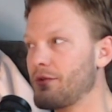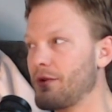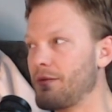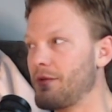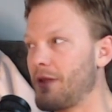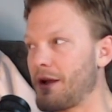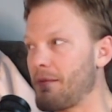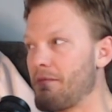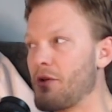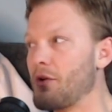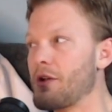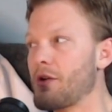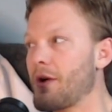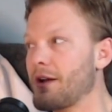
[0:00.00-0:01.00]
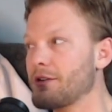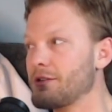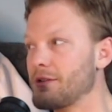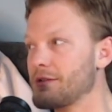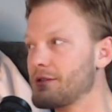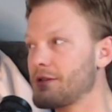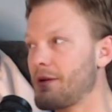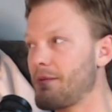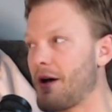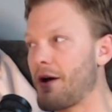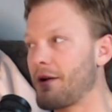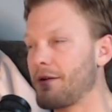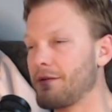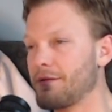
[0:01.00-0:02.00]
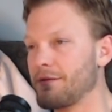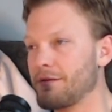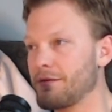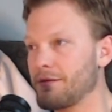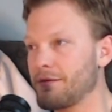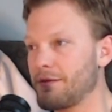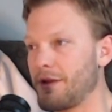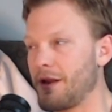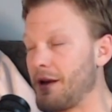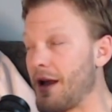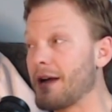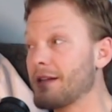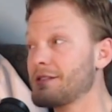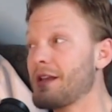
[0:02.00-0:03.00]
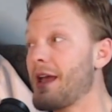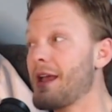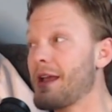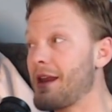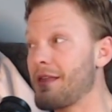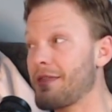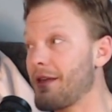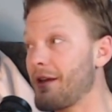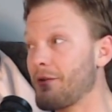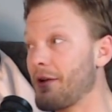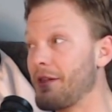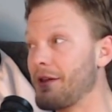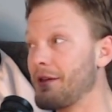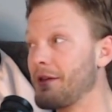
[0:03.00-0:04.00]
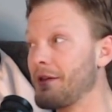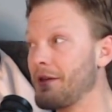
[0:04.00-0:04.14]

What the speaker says: like a million questions about it and not saying anything really.